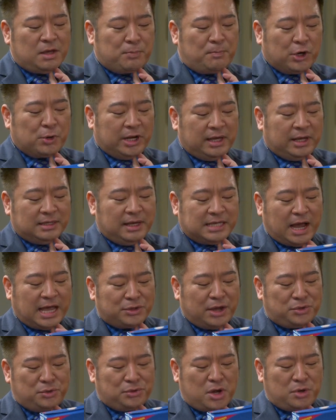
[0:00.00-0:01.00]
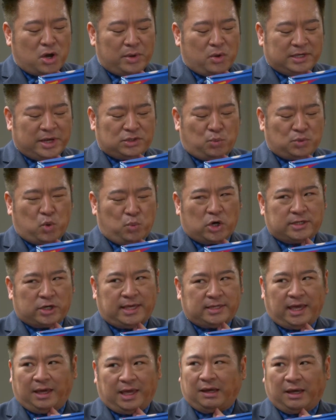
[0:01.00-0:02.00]
The burning is how you know it's
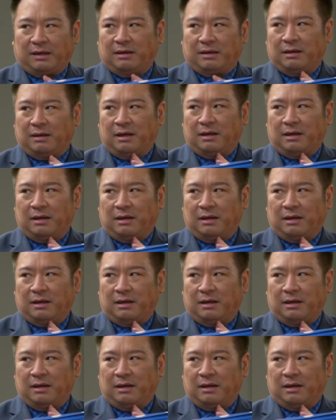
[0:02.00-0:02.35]
working.